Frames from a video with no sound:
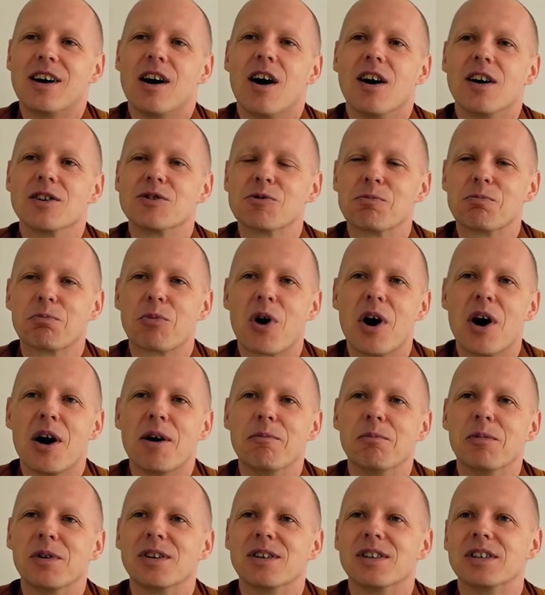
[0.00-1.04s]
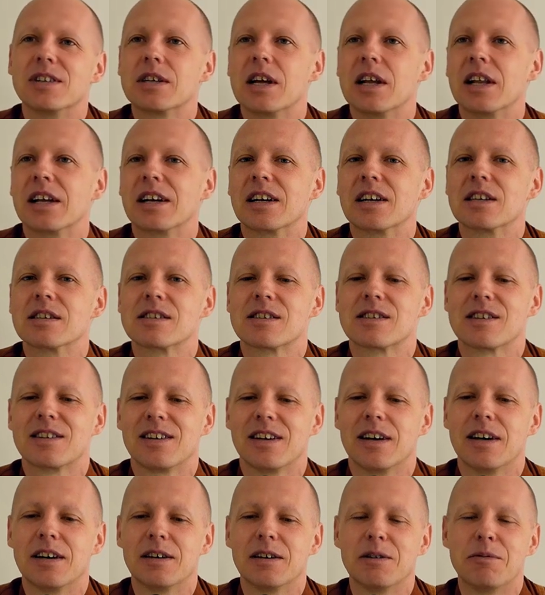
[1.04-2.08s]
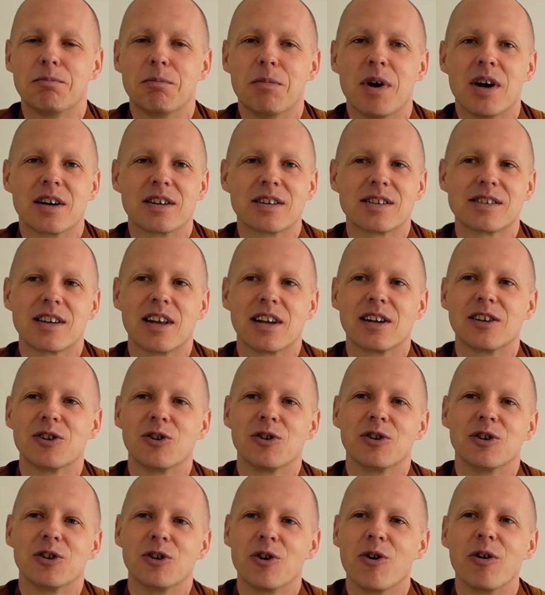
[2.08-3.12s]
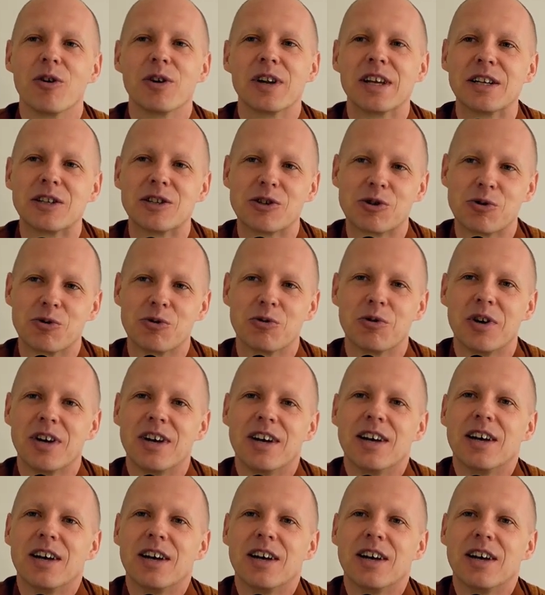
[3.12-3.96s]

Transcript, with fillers: Ajahn Brahm telling us uh, monks that you, you don't need to